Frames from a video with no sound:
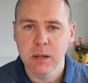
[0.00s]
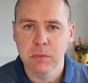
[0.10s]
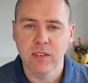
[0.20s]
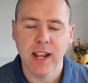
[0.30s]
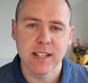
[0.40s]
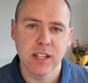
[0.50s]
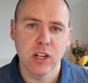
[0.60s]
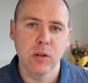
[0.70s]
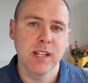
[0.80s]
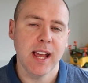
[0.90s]
whether that's the
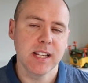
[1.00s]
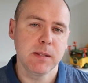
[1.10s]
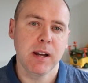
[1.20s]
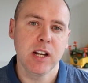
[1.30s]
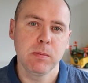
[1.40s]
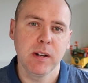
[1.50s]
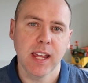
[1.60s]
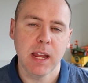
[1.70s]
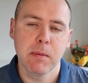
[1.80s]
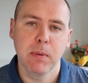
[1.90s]
new task management
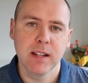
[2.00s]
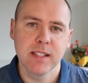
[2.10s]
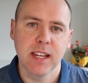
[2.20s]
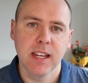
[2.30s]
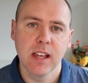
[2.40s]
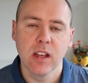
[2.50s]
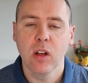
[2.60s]
capability